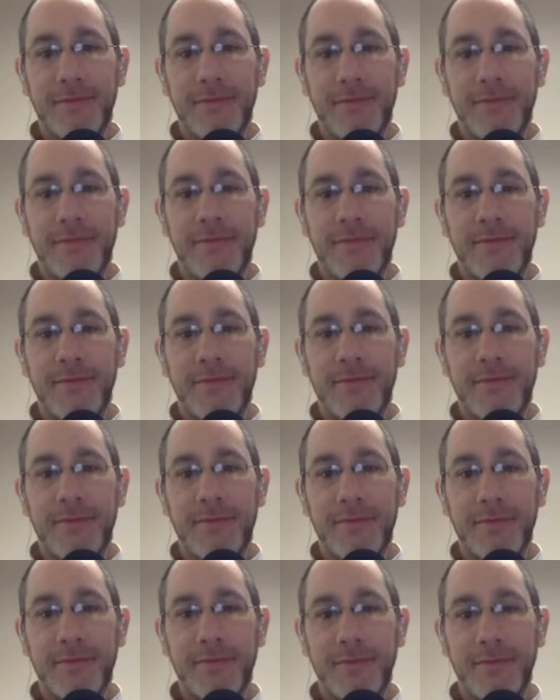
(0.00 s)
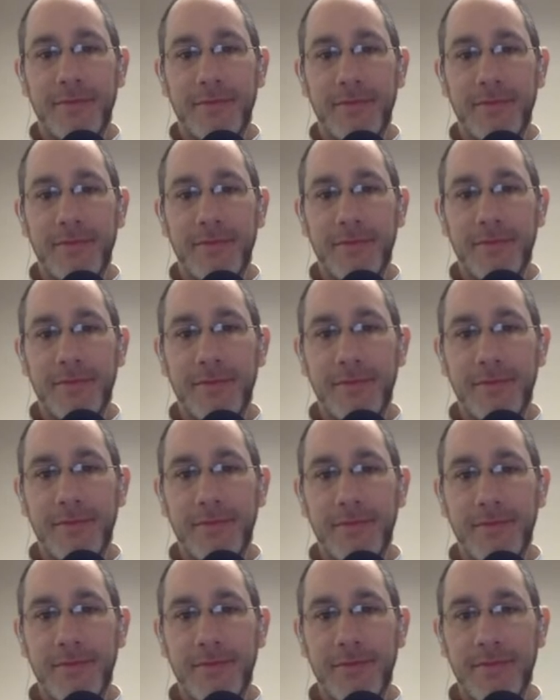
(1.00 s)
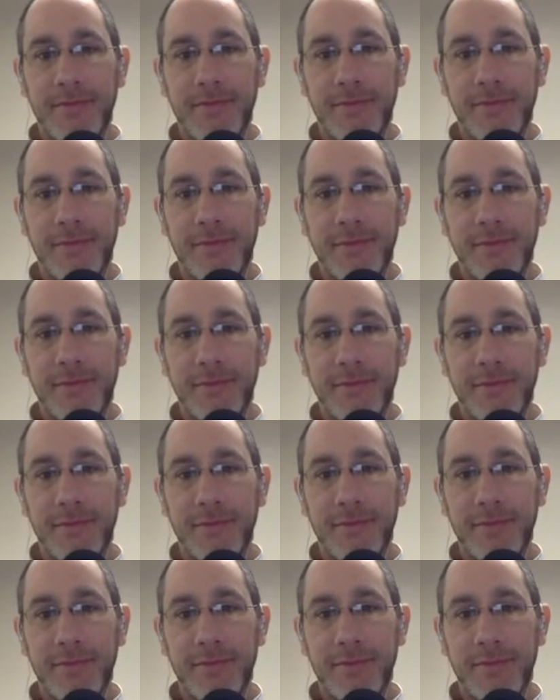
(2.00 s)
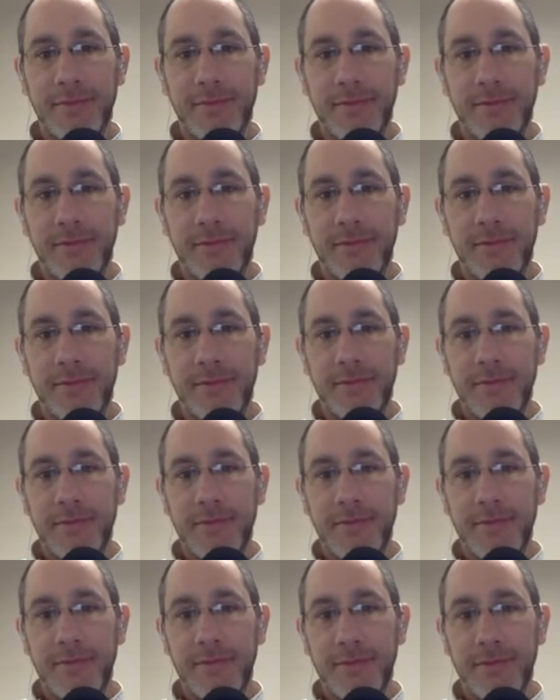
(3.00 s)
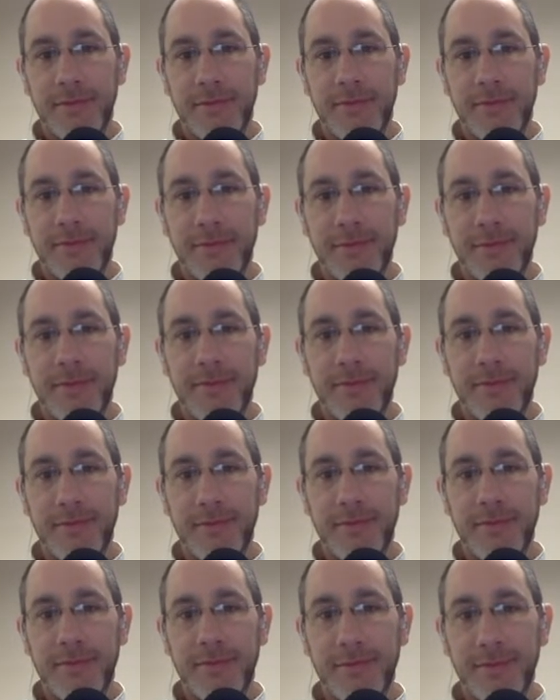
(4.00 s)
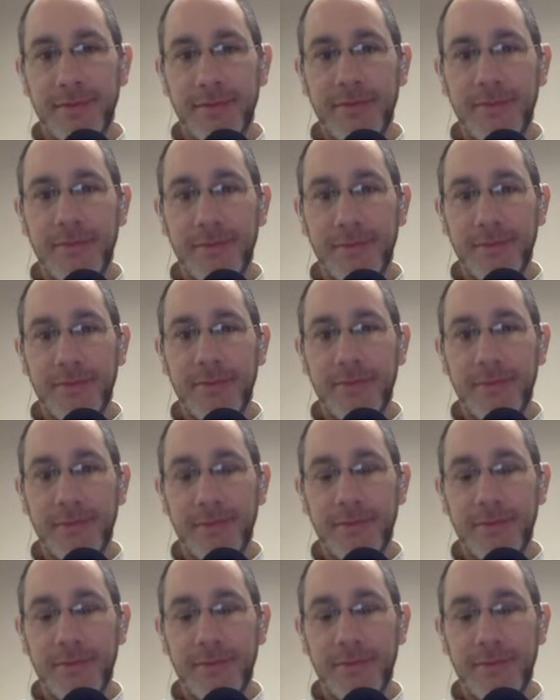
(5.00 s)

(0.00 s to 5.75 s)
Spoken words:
This person isn't speaking.